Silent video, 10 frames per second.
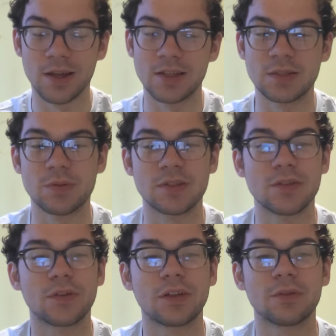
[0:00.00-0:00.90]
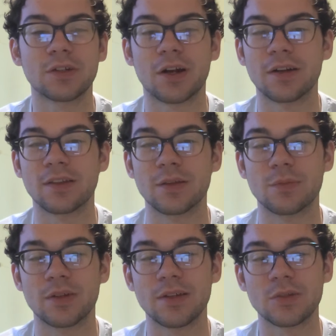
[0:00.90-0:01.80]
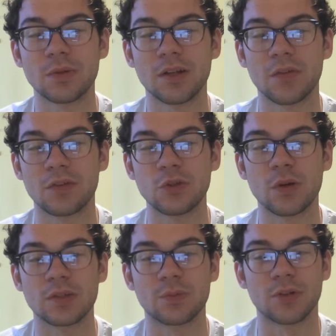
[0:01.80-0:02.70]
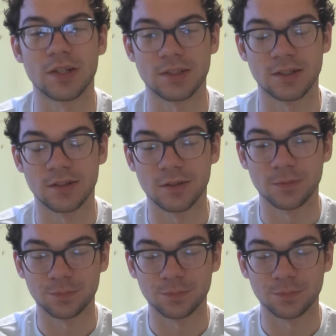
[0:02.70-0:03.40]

specifically regarding the impeachment of a U.S. president.